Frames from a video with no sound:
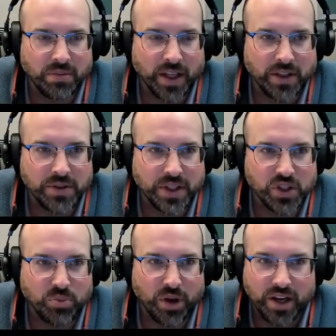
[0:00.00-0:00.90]
using a
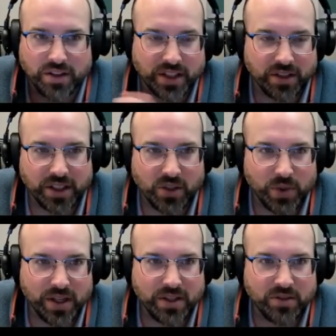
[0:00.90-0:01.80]
sprayer to kill any
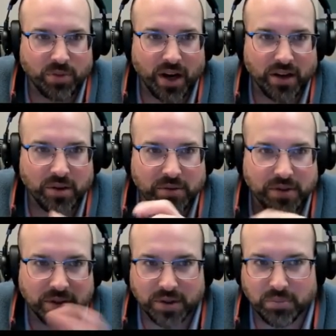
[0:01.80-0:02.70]
weeds prior
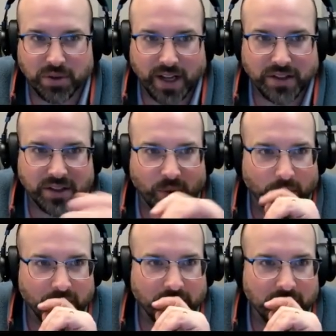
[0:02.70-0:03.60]
to planting
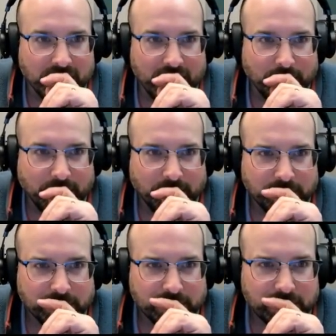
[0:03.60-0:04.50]
corn, for example.
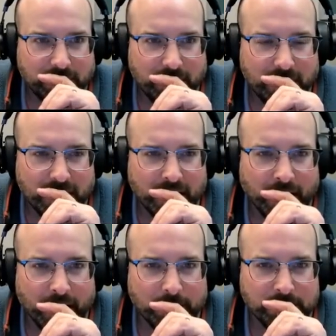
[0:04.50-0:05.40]

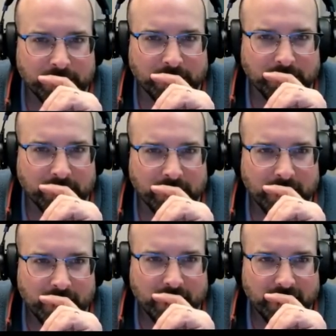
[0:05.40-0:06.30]
So
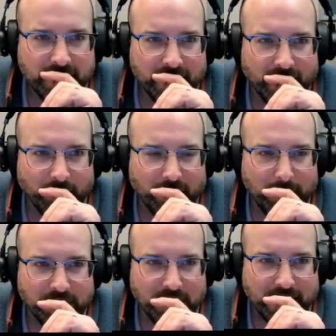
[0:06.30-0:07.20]
you want to
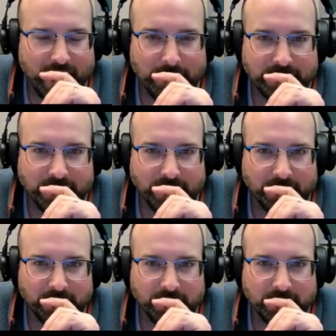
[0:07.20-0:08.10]
make sure your timing is
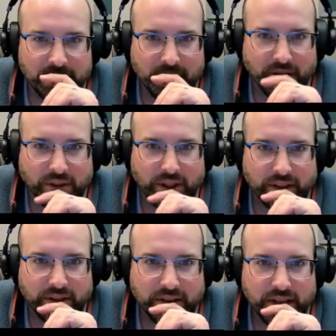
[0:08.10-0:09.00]
all
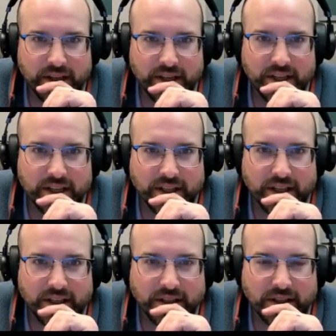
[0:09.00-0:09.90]
correct. And
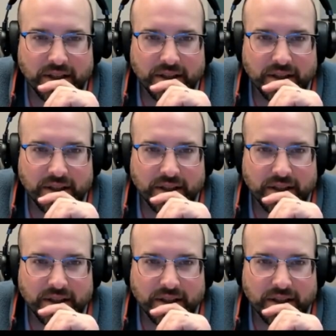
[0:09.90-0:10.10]
then